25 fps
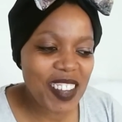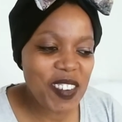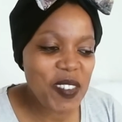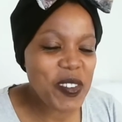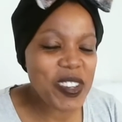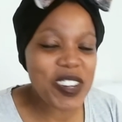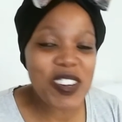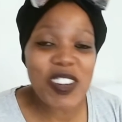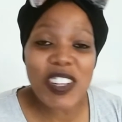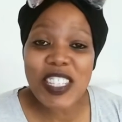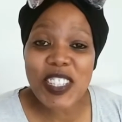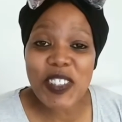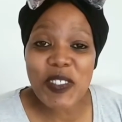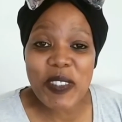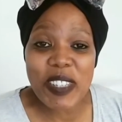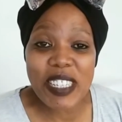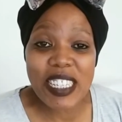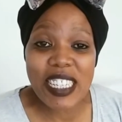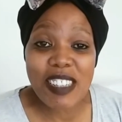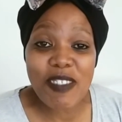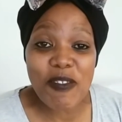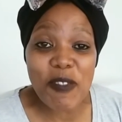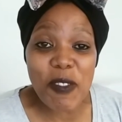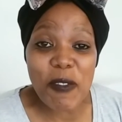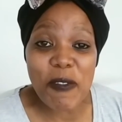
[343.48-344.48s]
not doing
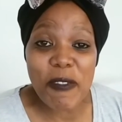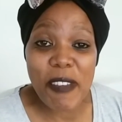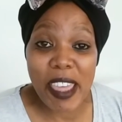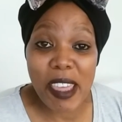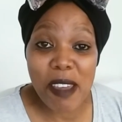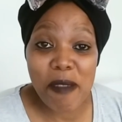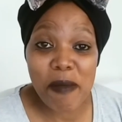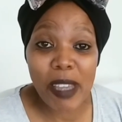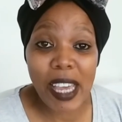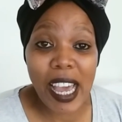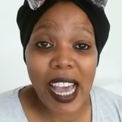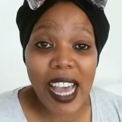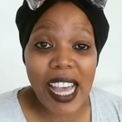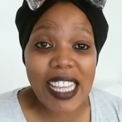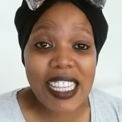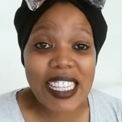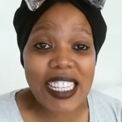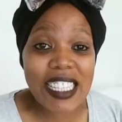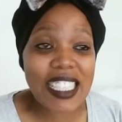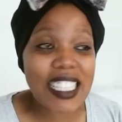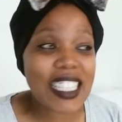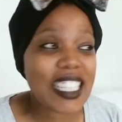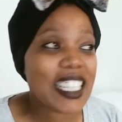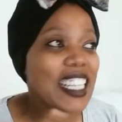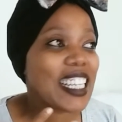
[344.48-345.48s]
it for fame
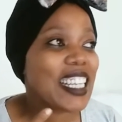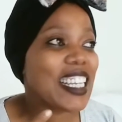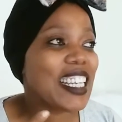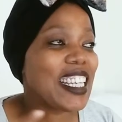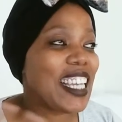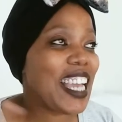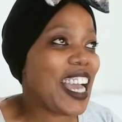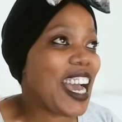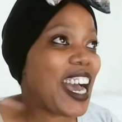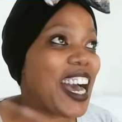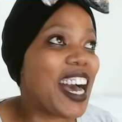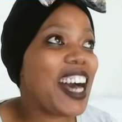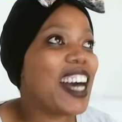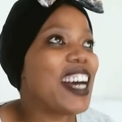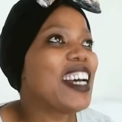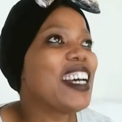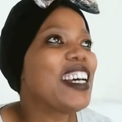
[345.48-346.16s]
guys. Yeah.